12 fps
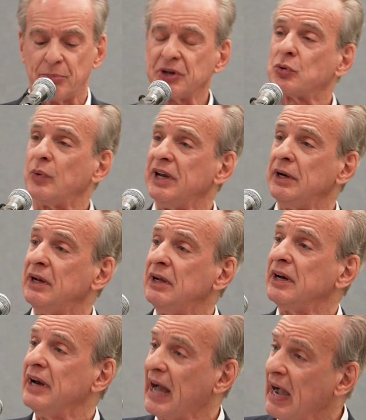
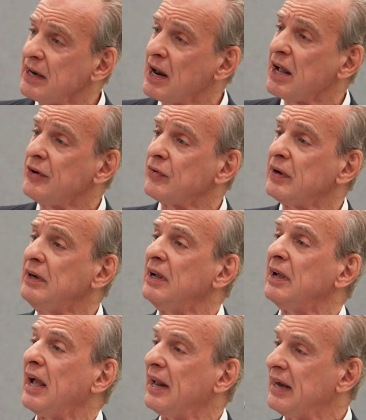between 900
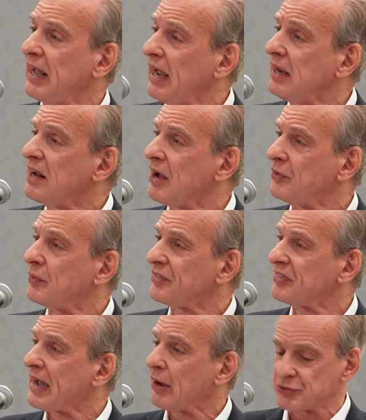and
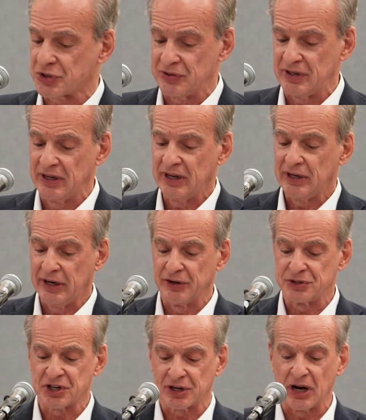800,000
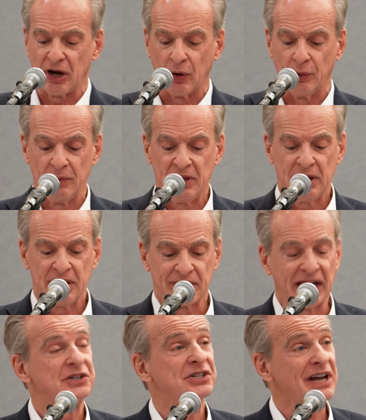years ago.
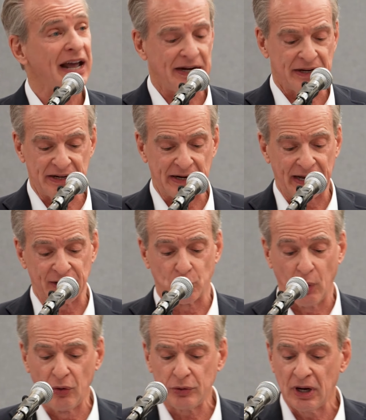They state, and I
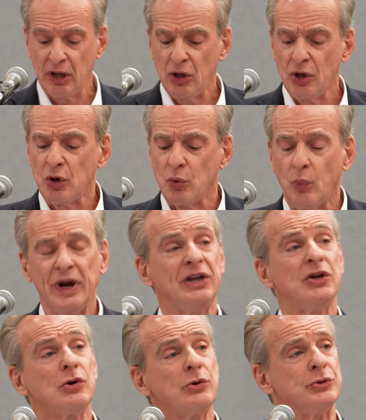quote, we
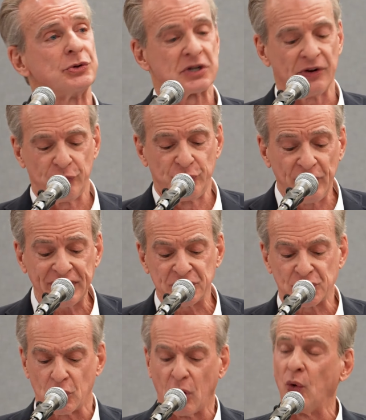used
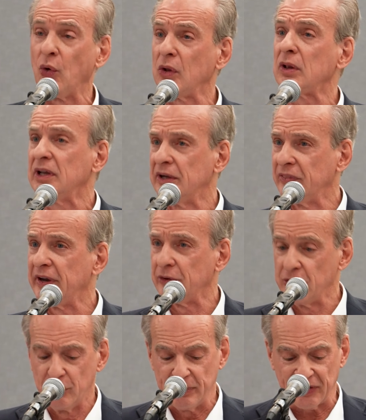FitCoal, their
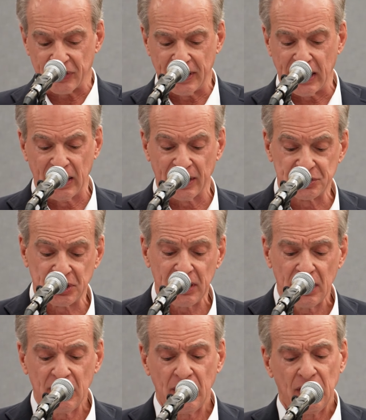new methodology,